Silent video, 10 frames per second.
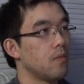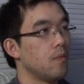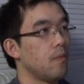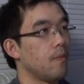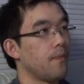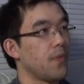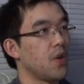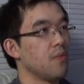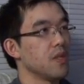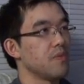Hmm,
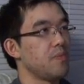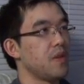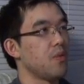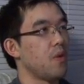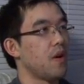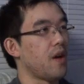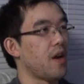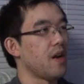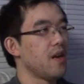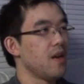there must be a
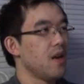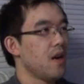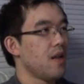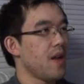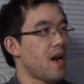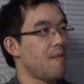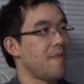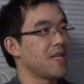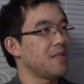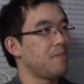way. There
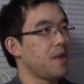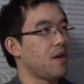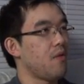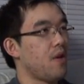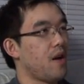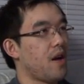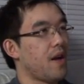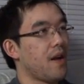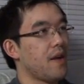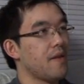must be a
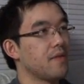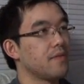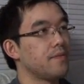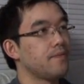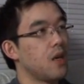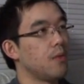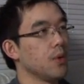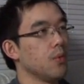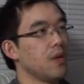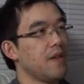way. I
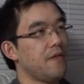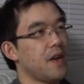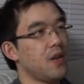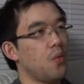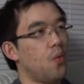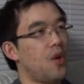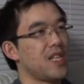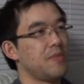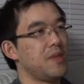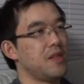wonder will I find the
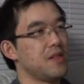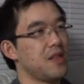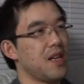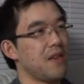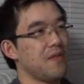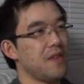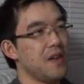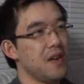wasp in this game.